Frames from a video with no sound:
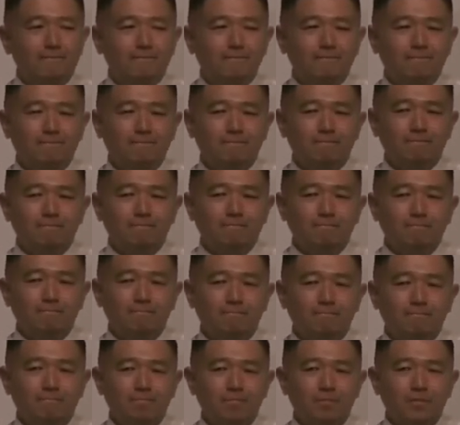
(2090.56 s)

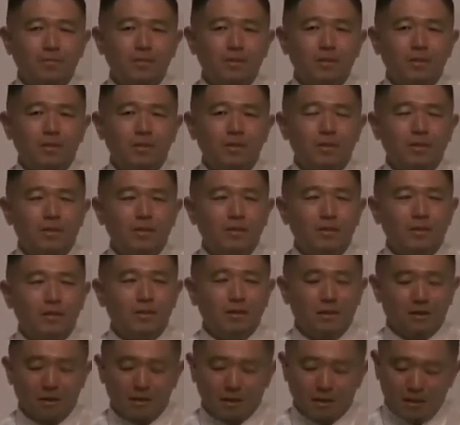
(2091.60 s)

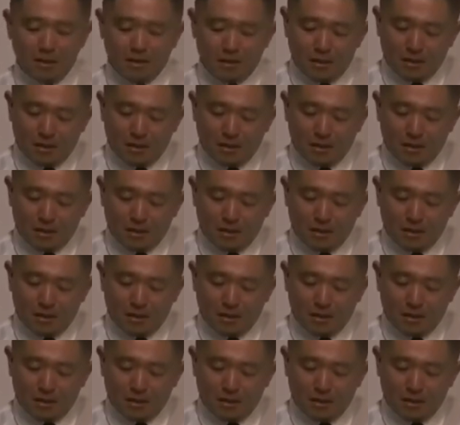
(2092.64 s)
No one is speaking in this clip.